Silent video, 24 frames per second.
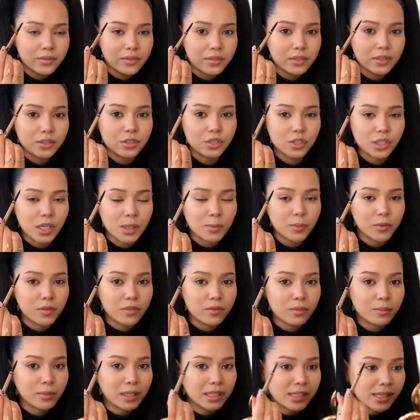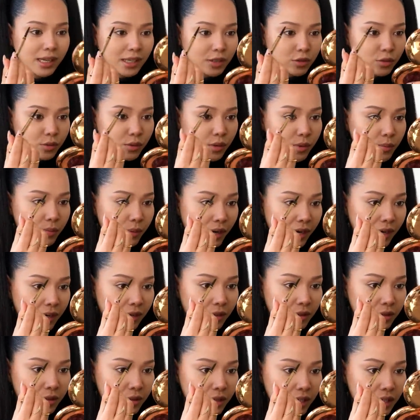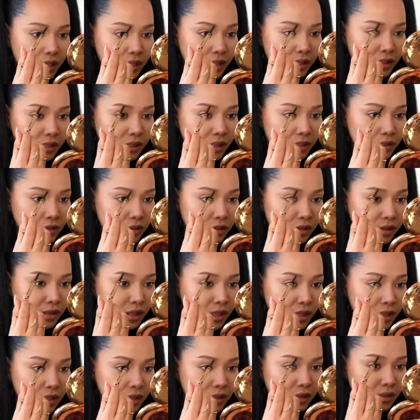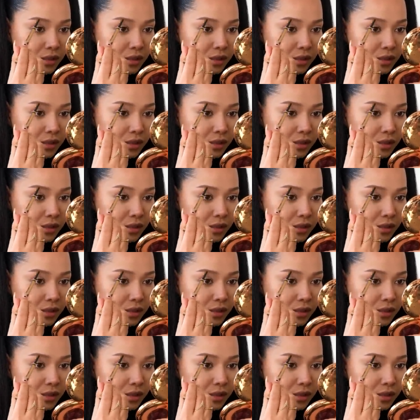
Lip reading: the shape of my natural brow and then I just like